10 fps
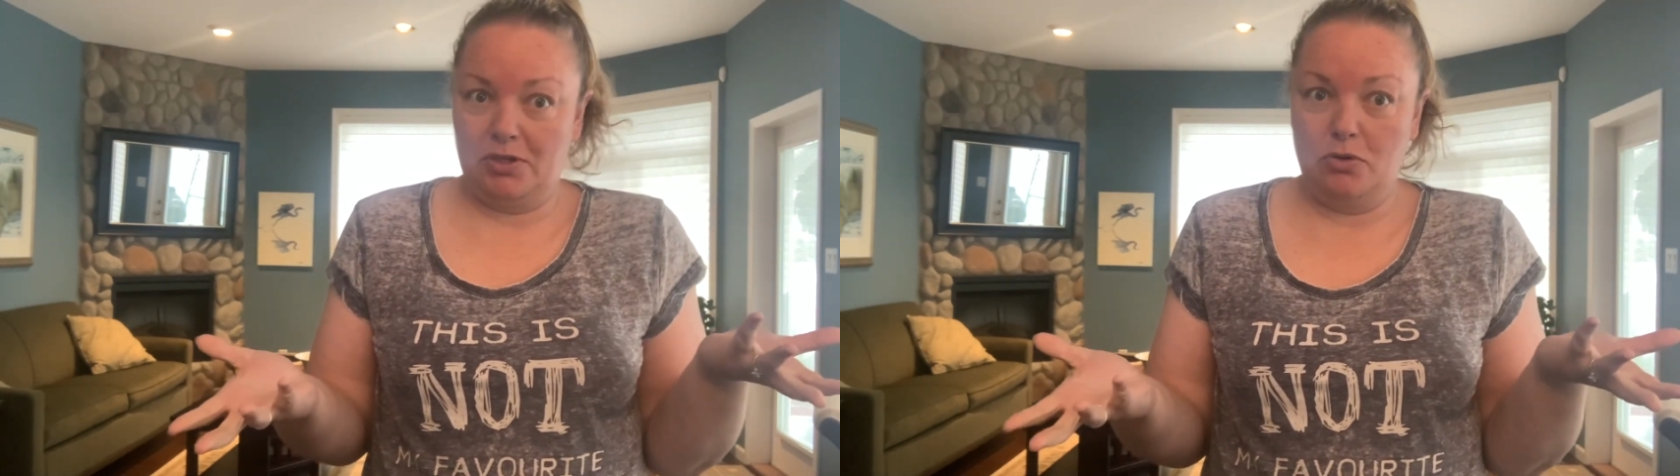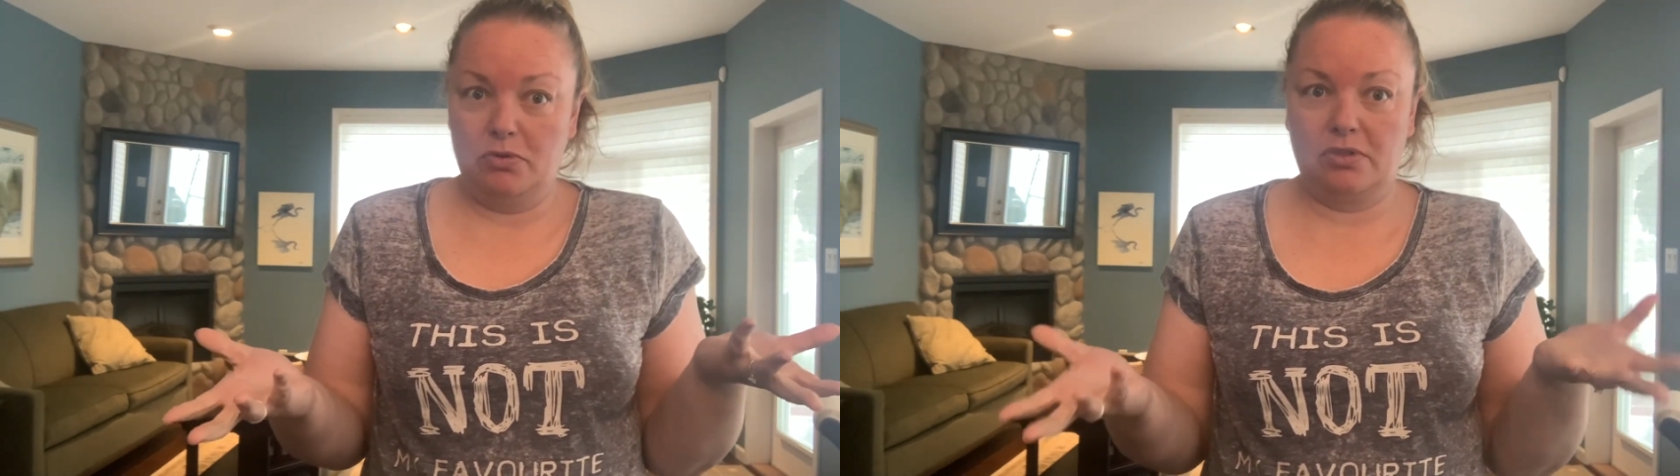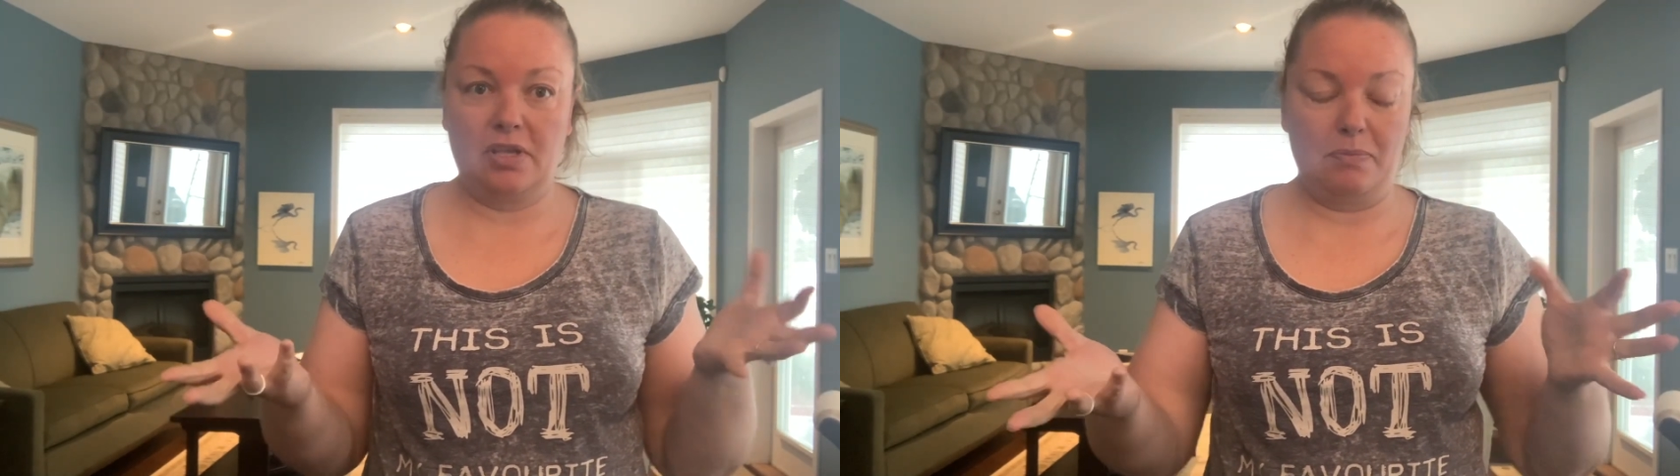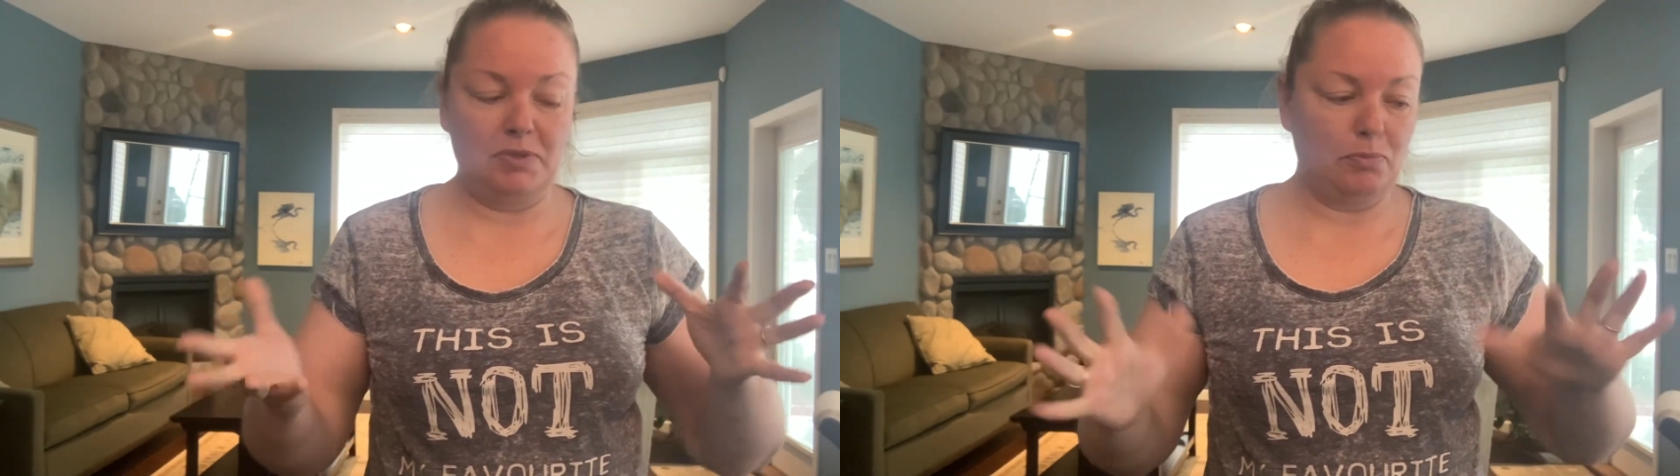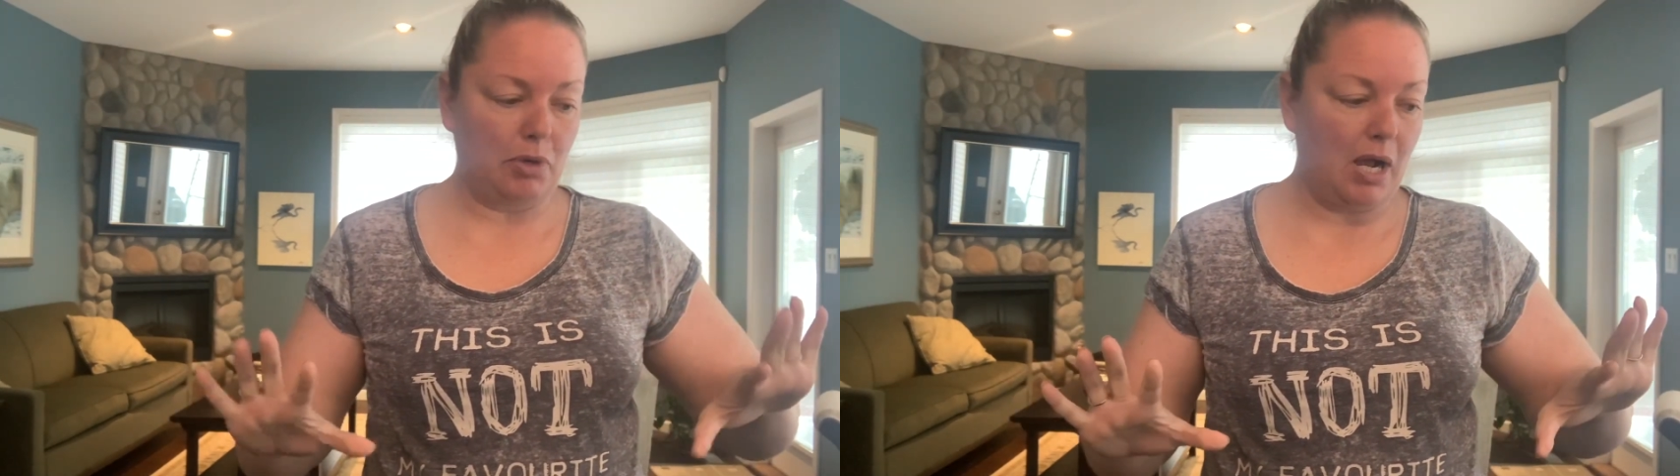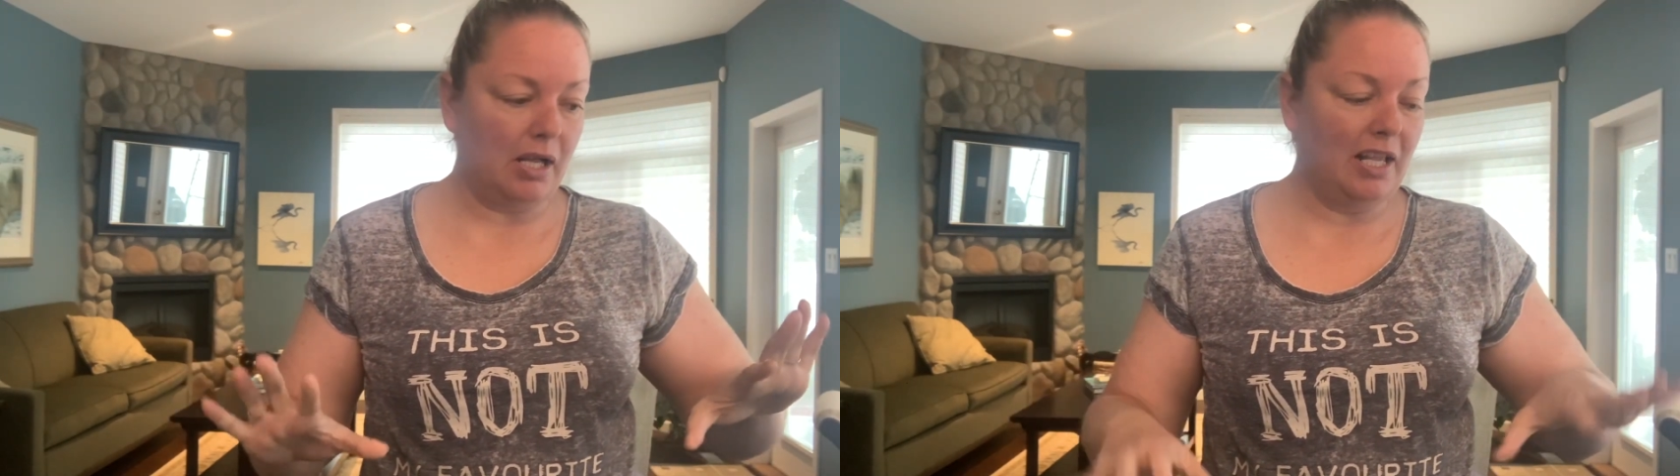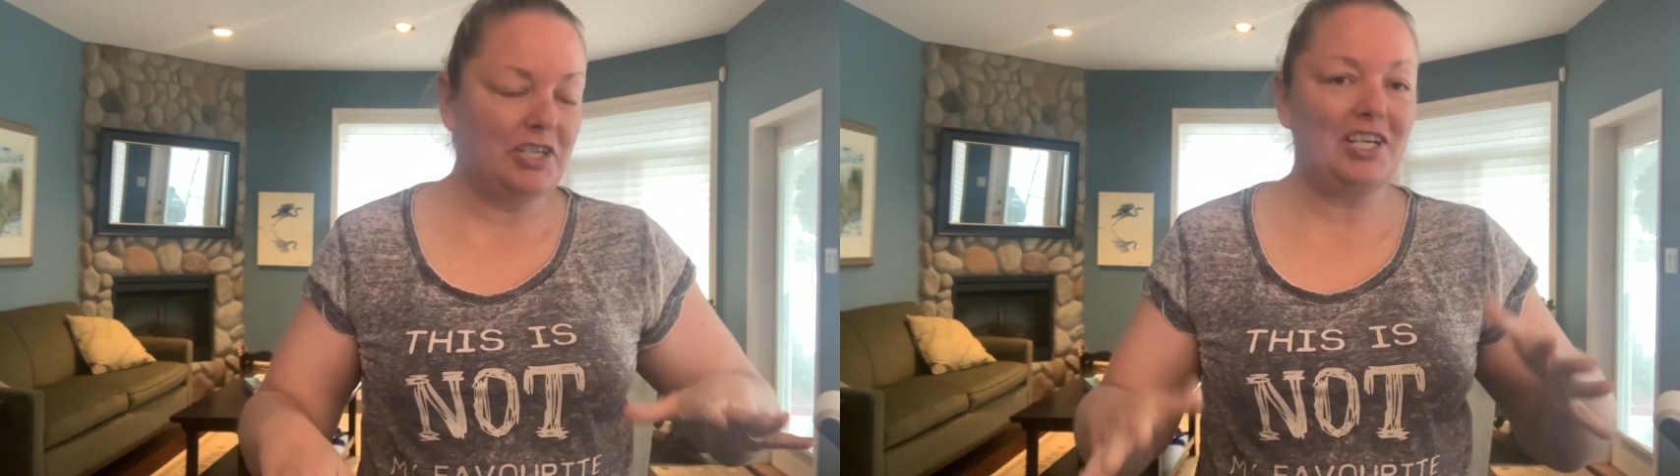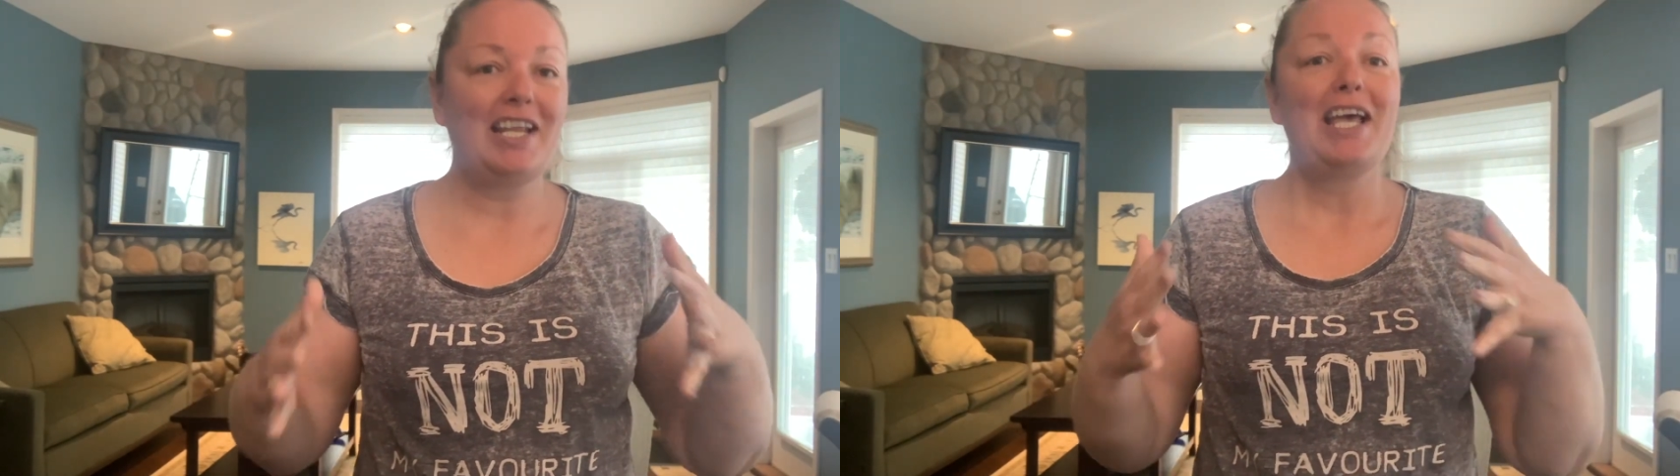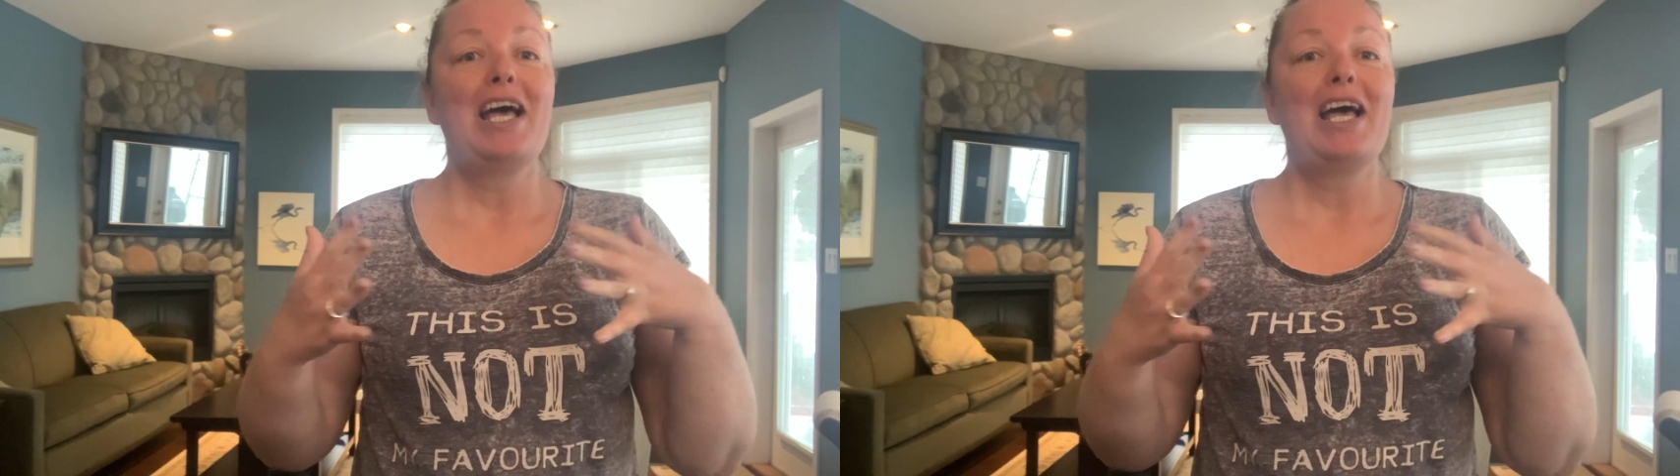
new Skims bra collection.